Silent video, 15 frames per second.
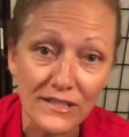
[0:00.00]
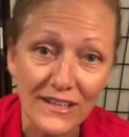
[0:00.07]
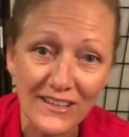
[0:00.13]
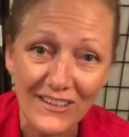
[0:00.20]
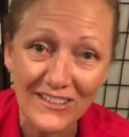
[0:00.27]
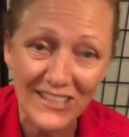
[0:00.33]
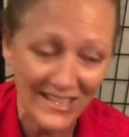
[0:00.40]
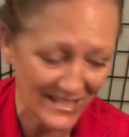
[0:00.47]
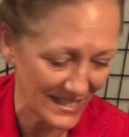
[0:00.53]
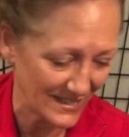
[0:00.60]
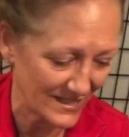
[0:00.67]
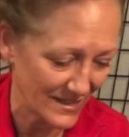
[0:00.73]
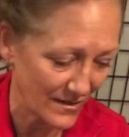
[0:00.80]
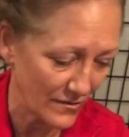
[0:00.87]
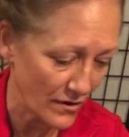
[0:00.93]
and our
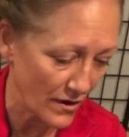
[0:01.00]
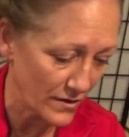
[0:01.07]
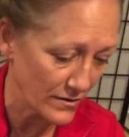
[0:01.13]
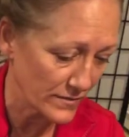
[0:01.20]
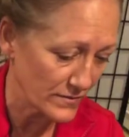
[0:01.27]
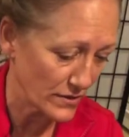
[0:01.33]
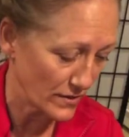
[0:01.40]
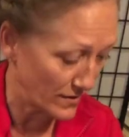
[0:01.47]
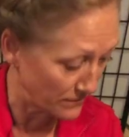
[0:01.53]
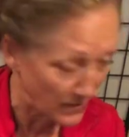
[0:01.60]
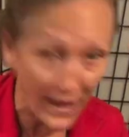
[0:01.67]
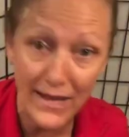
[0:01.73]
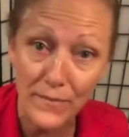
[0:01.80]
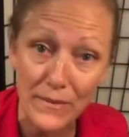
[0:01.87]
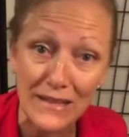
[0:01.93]

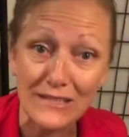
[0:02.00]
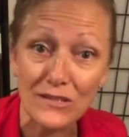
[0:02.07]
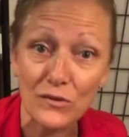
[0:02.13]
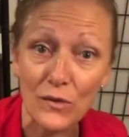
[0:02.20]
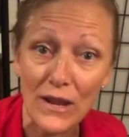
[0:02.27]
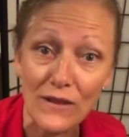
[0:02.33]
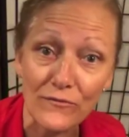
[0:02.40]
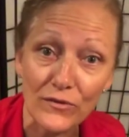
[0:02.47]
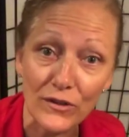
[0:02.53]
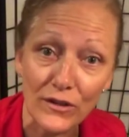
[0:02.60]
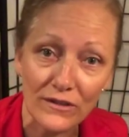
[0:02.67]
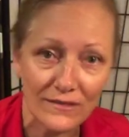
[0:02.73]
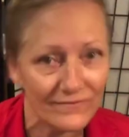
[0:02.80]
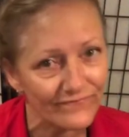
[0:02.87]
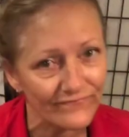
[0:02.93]
lycopene's great for,
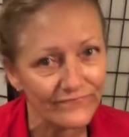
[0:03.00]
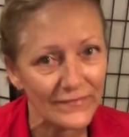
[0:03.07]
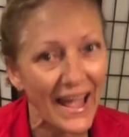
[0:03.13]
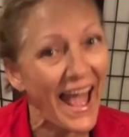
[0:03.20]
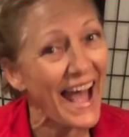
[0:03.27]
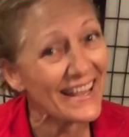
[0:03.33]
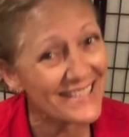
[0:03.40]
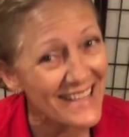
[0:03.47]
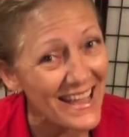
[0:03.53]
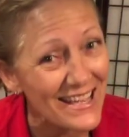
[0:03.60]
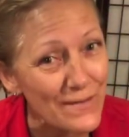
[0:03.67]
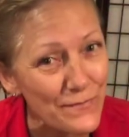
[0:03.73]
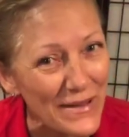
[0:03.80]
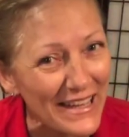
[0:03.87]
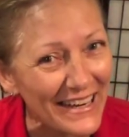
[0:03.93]
has
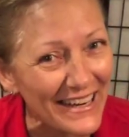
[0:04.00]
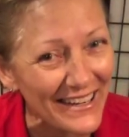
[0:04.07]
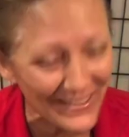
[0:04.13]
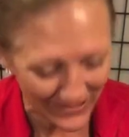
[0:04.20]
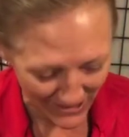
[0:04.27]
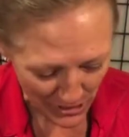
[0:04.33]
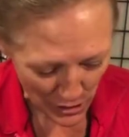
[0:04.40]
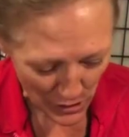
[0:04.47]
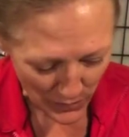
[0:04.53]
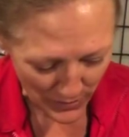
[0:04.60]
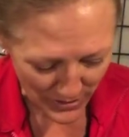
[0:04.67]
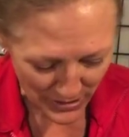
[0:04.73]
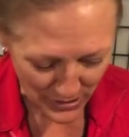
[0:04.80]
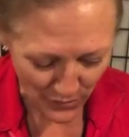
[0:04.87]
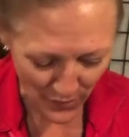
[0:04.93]
lycopene in it, which
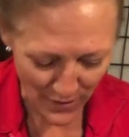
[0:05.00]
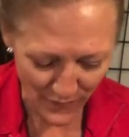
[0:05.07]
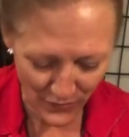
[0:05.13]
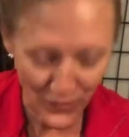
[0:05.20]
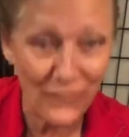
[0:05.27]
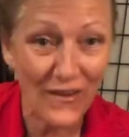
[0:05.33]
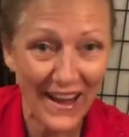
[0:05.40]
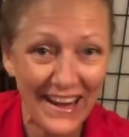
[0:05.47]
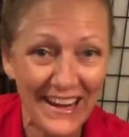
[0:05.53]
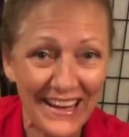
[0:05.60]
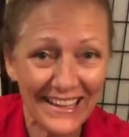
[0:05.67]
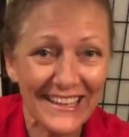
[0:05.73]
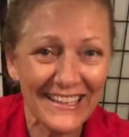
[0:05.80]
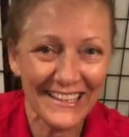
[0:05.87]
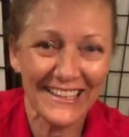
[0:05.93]
is great for fighting
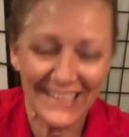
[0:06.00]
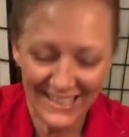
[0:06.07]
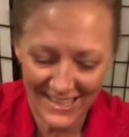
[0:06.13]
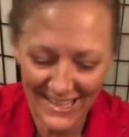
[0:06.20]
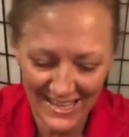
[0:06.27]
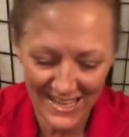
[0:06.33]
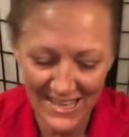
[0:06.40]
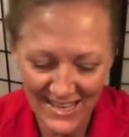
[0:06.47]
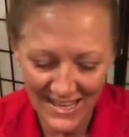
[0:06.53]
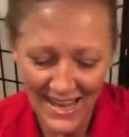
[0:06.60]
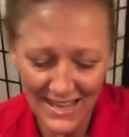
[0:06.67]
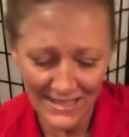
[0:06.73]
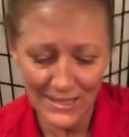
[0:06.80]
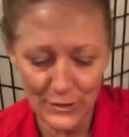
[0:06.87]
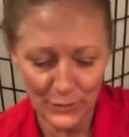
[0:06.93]

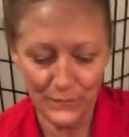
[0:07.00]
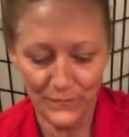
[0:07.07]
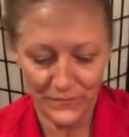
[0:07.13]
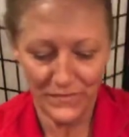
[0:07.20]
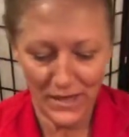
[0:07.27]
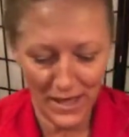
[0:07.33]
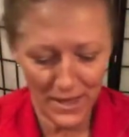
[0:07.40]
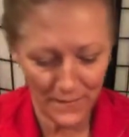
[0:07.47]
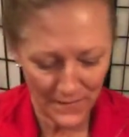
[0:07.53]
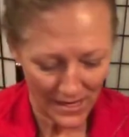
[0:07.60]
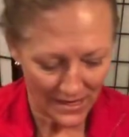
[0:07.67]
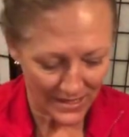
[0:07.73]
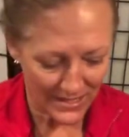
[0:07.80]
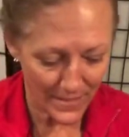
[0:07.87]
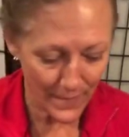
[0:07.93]
cancer, okay?
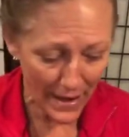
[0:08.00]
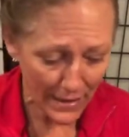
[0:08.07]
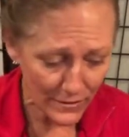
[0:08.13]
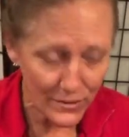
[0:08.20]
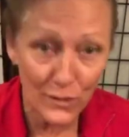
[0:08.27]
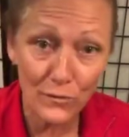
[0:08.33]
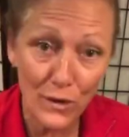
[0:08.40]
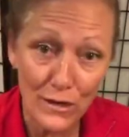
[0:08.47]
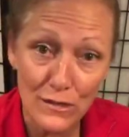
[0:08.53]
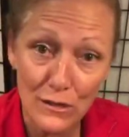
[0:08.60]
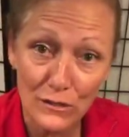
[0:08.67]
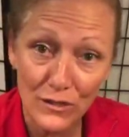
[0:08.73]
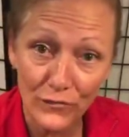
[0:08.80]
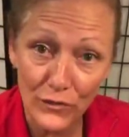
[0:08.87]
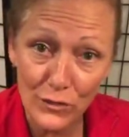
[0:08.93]
Tomatoes are one of those
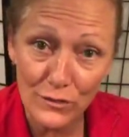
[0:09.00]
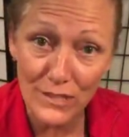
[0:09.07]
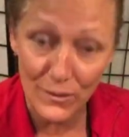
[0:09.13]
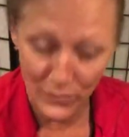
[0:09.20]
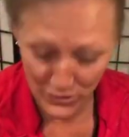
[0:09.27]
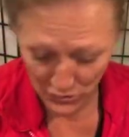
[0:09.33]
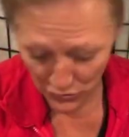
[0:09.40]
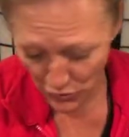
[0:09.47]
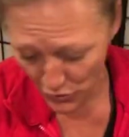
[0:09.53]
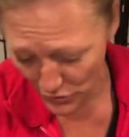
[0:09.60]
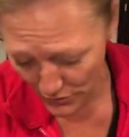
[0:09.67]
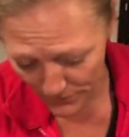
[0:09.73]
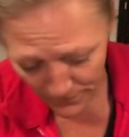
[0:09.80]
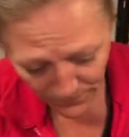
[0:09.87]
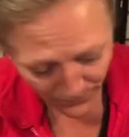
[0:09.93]
foods that when you cook
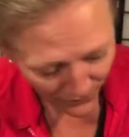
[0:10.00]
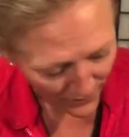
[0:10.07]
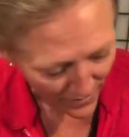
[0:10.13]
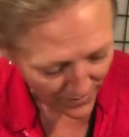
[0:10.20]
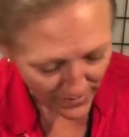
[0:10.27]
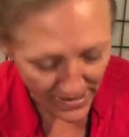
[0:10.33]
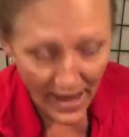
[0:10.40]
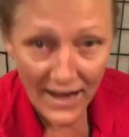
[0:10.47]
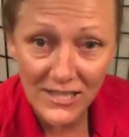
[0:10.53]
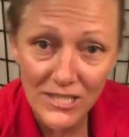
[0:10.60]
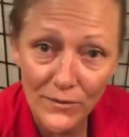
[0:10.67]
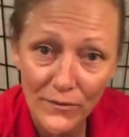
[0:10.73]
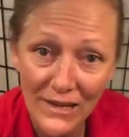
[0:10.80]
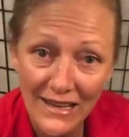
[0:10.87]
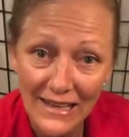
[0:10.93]
them, they
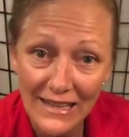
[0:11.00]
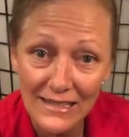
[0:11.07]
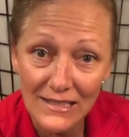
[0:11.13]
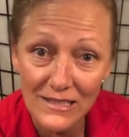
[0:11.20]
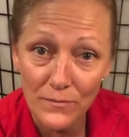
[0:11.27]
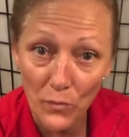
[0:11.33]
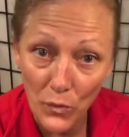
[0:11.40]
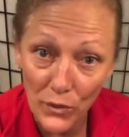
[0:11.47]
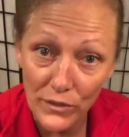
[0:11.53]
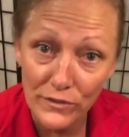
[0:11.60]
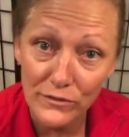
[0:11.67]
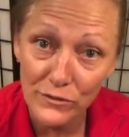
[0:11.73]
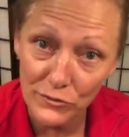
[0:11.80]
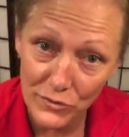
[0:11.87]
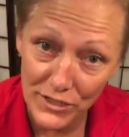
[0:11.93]
actually release more
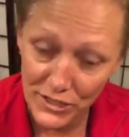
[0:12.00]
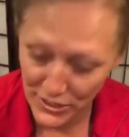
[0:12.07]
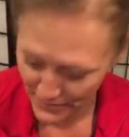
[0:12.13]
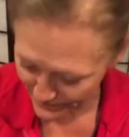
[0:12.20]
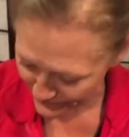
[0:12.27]
nutrition.